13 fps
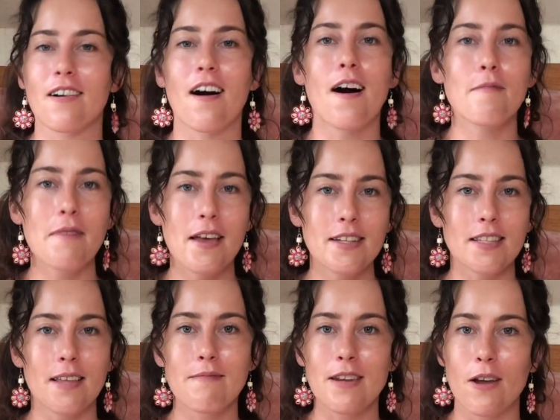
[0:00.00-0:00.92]
Comment,
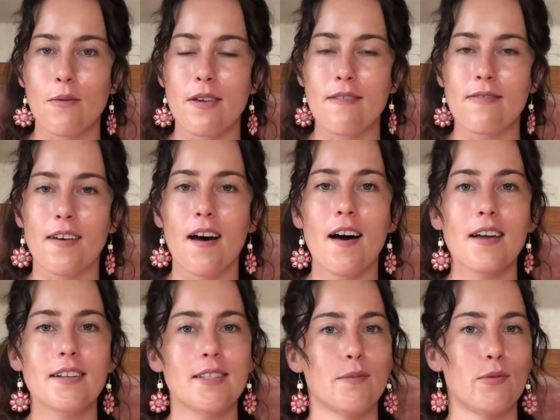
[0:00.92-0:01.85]
let me know what you
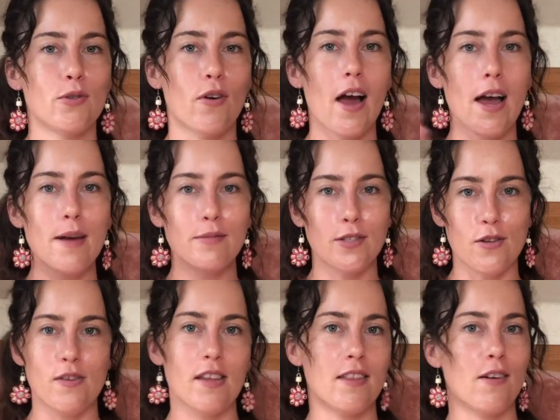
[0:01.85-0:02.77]
thought, subscribe so
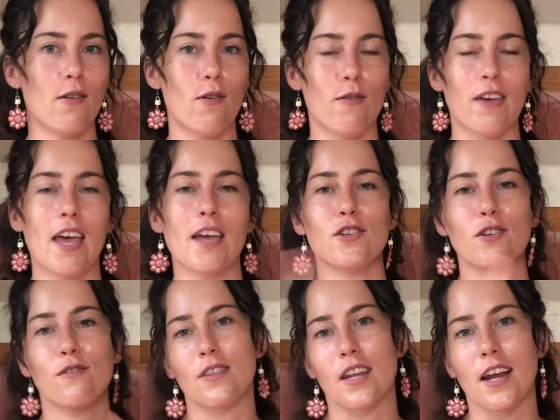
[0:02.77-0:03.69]
you get the
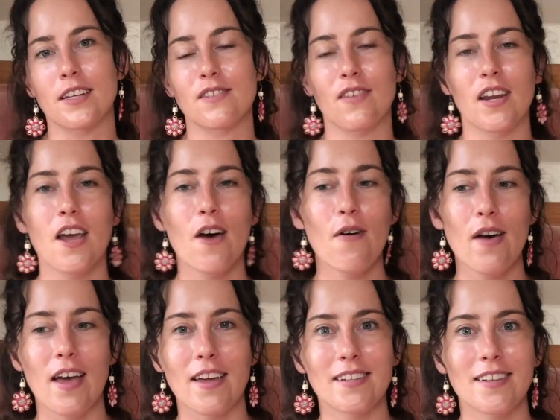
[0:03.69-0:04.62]
notification for the next video,
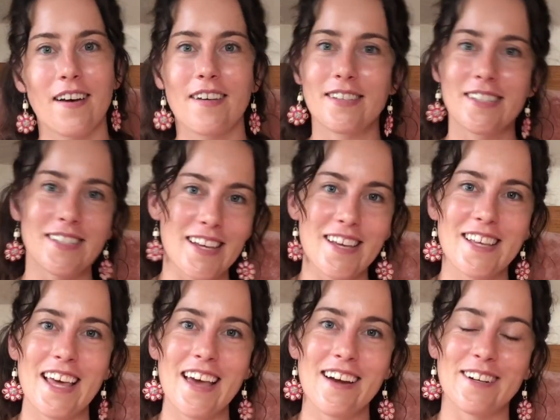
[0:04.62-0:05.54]
and I'll see you
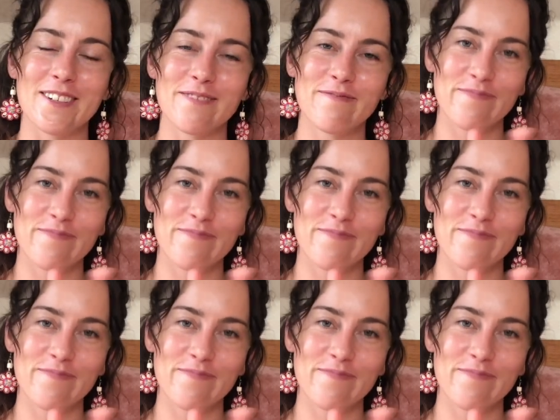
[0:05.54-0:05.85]
there.